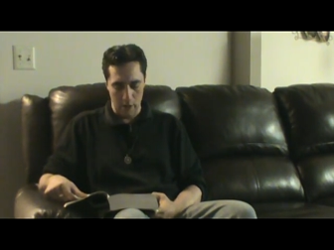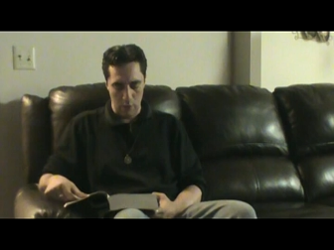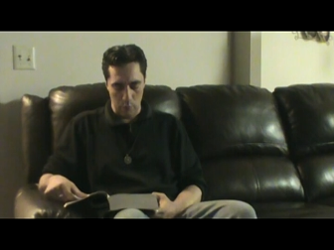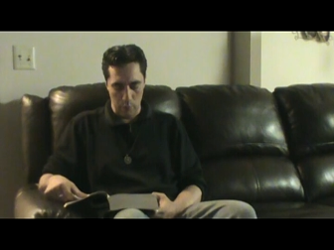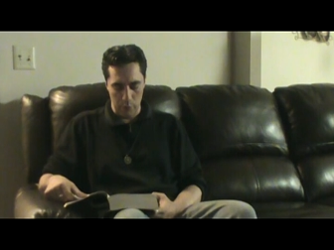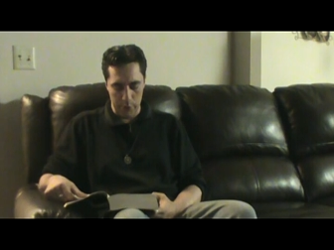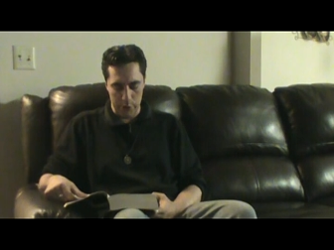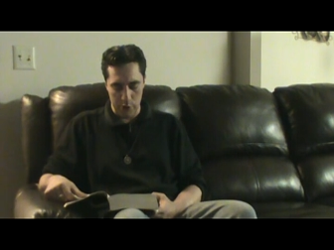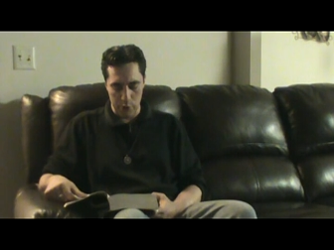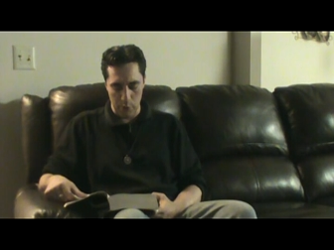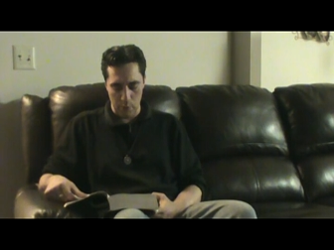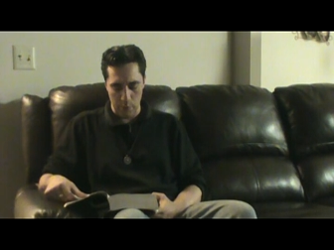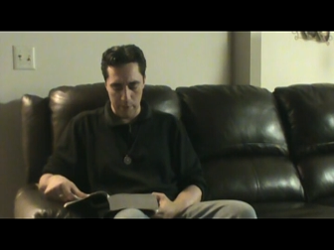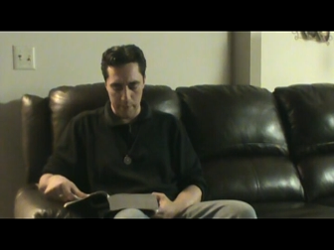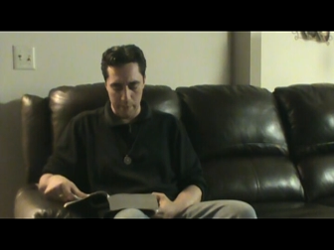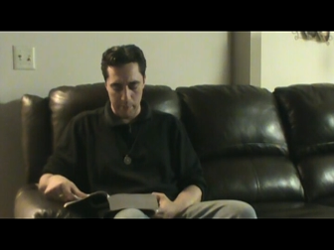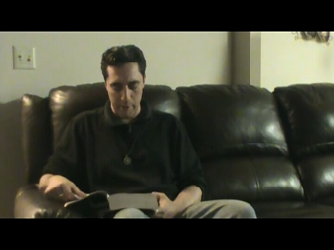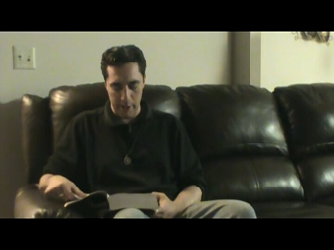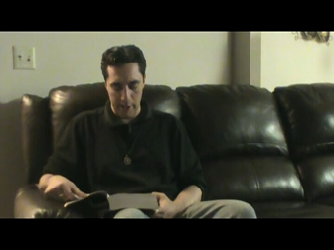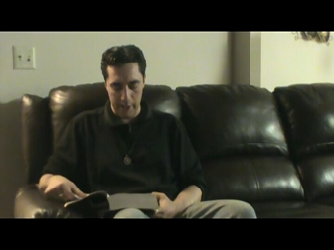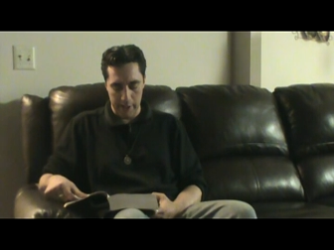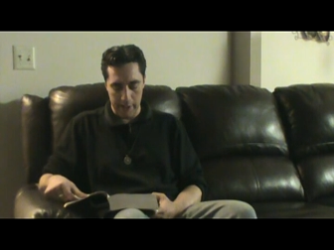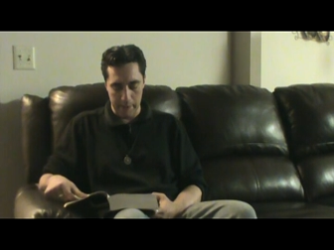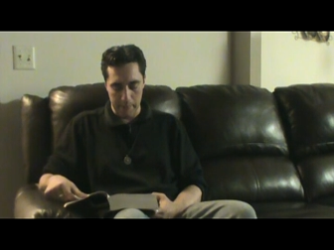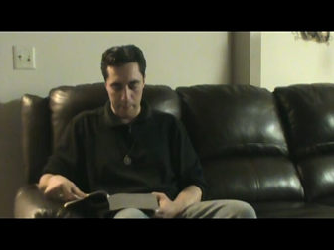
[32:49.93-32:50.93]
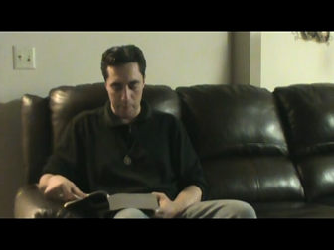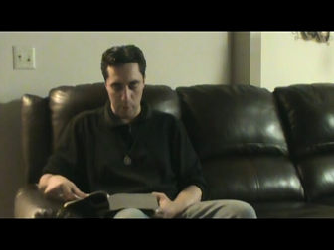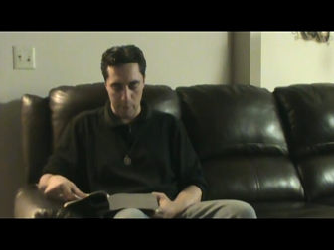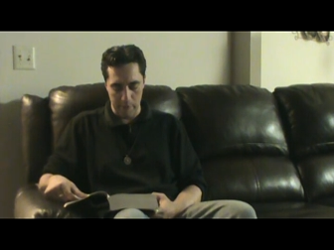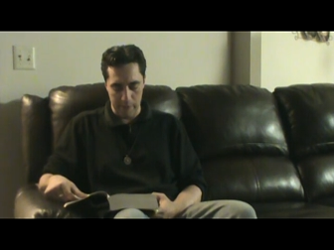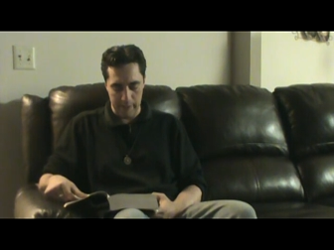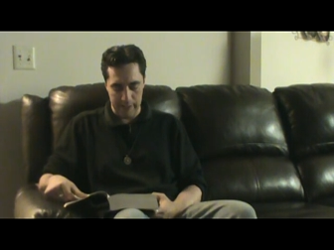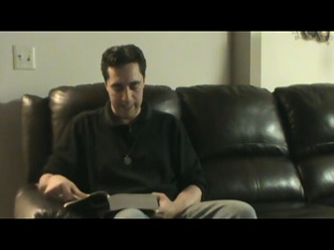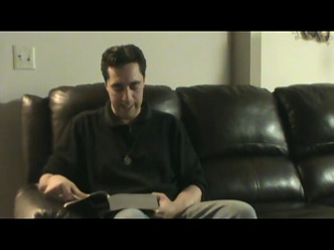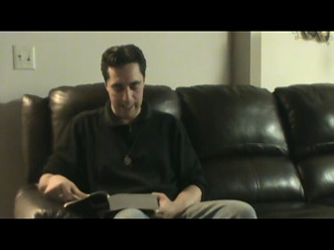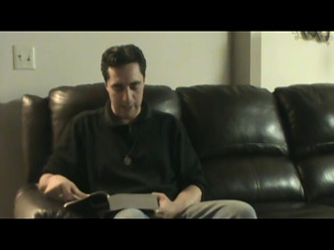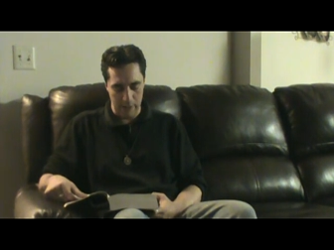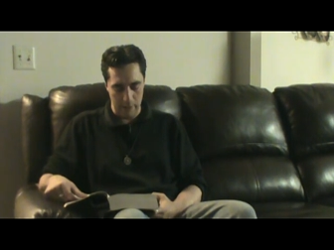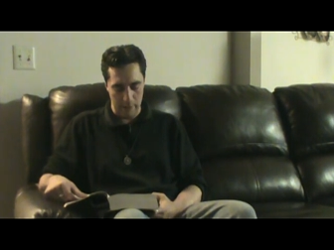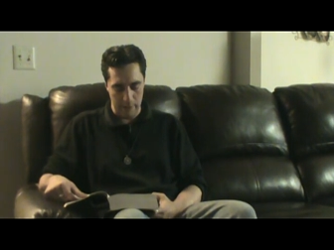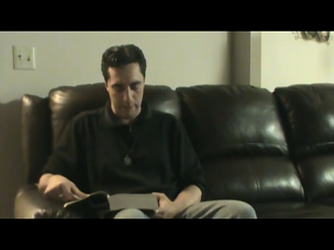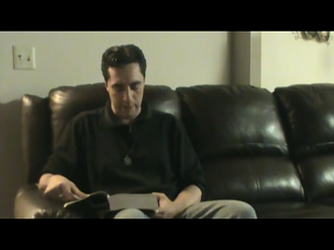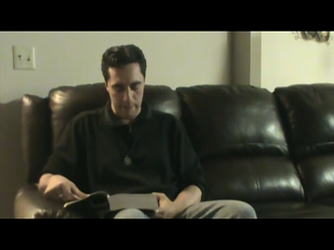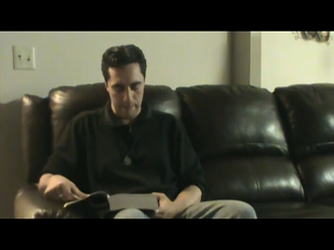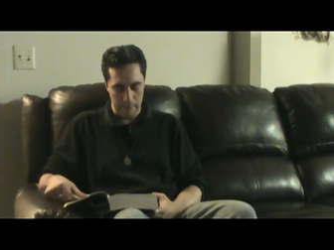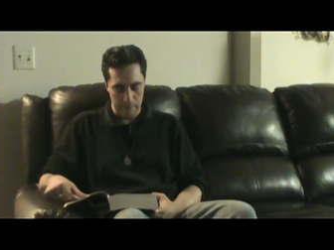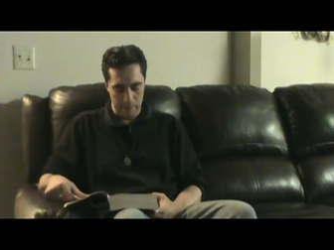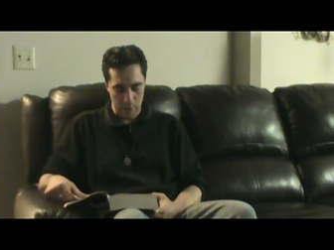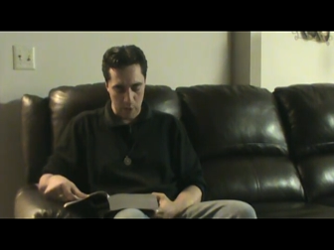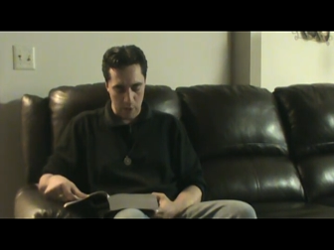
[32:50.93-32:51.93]
restore the body to perfect
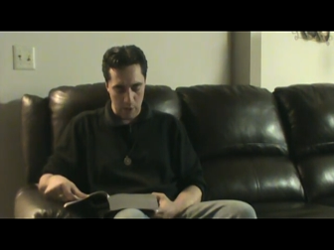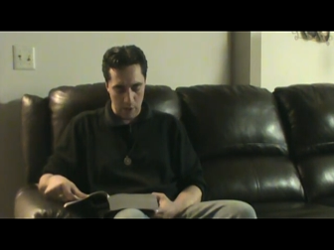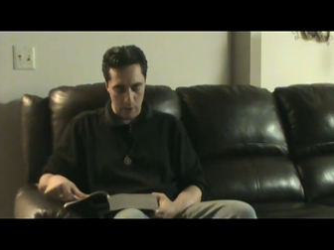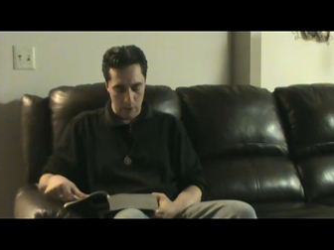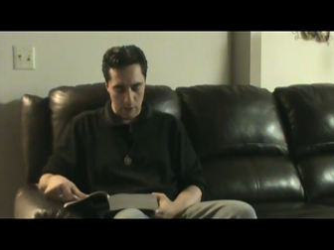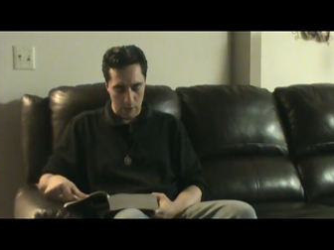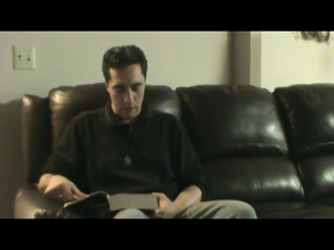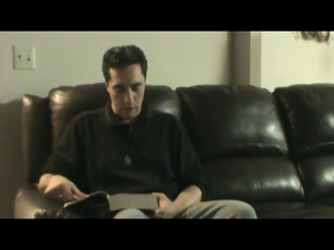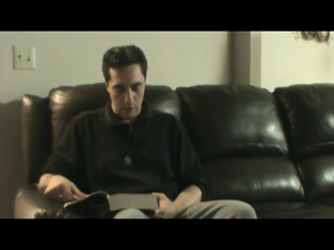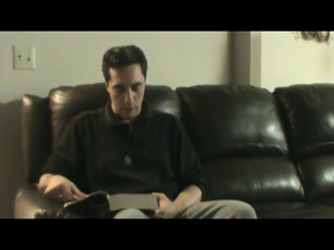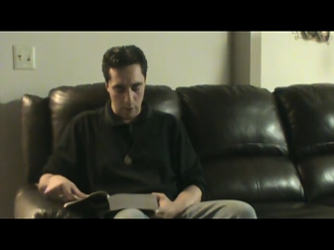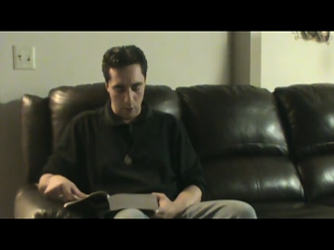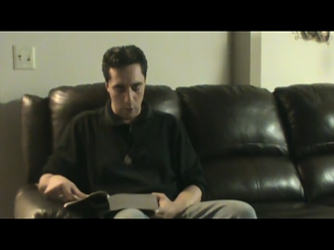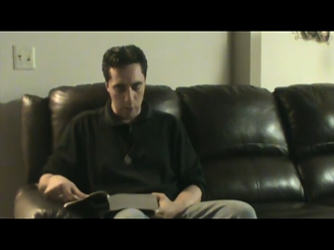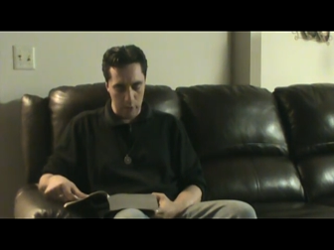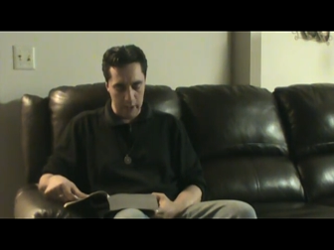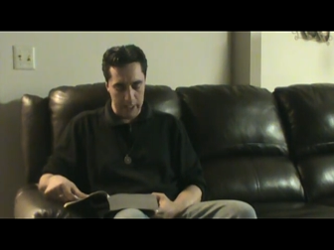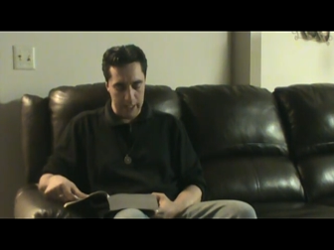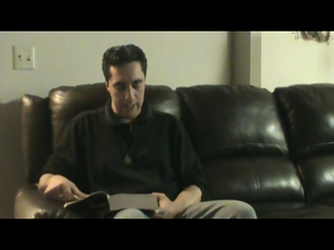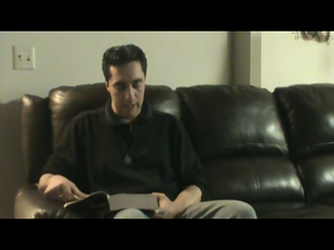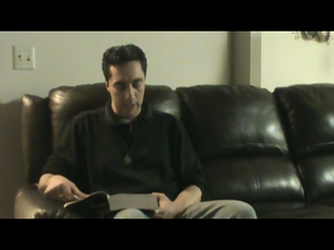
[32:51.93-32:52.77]
health. Only